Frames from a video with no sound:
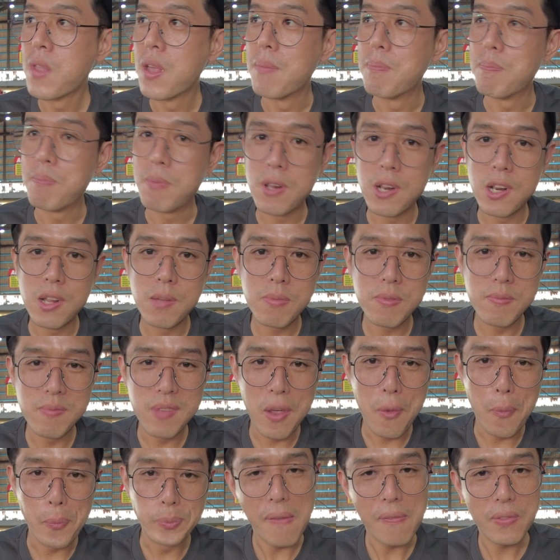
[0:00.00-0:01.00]
Believe me,
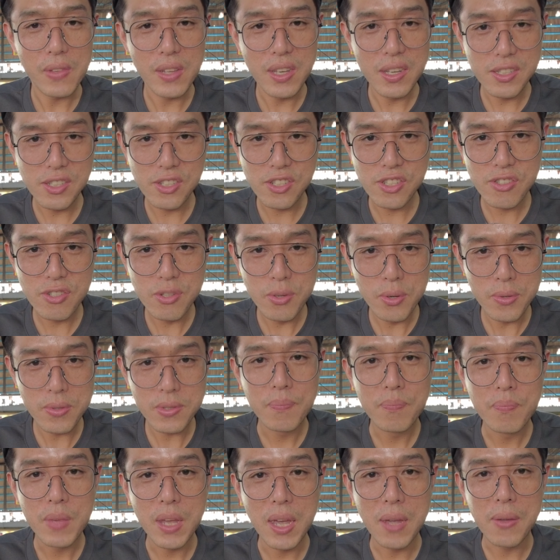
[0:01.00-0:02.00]
I thought
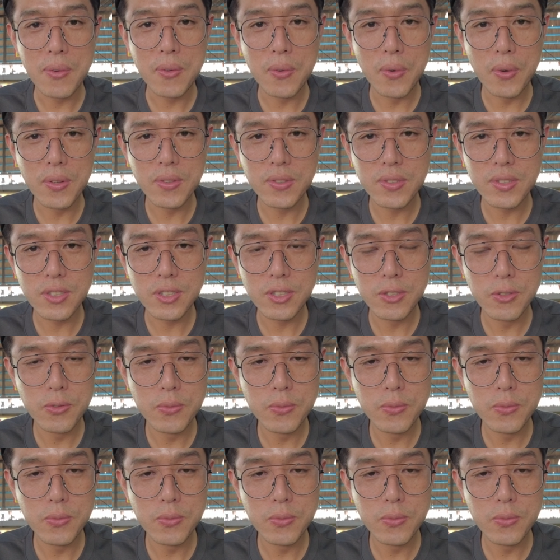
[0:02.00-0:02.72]
I'm going to